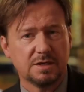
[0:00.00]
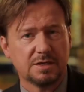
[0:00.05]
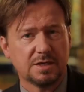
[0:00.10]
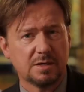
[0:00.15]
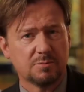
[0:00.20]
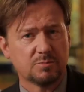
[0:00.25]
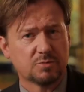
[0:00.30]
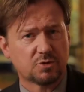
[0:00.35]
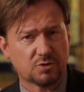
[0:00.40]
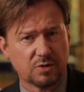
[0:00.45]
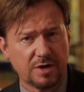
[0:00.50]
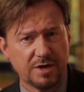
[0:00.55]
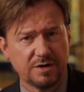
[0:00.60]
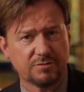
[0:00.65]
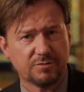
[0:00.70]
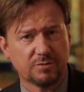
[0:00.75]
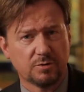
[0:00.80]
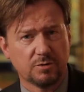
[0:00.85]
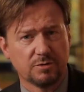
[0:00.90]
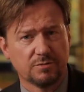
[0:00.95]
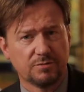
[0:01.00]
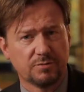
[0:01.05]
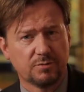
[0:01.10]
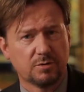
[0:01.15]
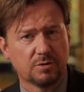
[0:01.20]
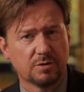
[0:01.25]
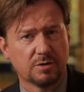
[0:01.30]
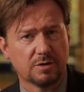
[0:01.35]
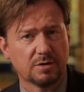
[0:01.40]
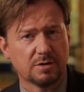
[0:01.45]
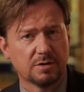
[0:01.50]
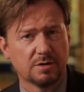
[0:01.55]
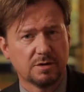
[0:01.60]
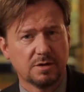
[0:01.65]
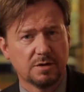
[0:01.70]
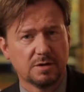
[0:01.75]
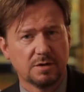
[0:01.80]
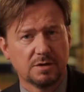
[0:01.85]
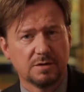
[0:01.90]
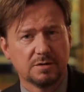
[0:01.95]
And I'm grateful for
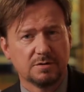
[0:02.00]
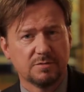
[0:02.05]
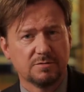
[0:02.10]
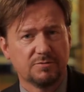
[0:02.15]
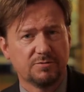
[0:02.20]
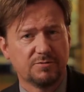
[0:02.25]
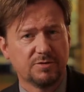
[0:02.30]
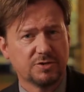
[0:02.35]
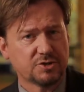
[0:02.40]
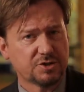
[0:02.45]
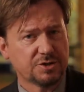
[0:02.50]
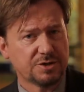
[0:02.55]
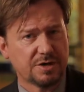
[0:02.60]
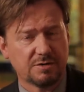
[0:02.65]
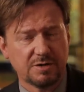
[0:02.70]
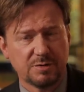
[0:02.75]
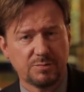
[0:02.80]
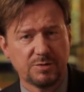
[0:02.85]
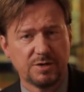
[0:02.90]
visionary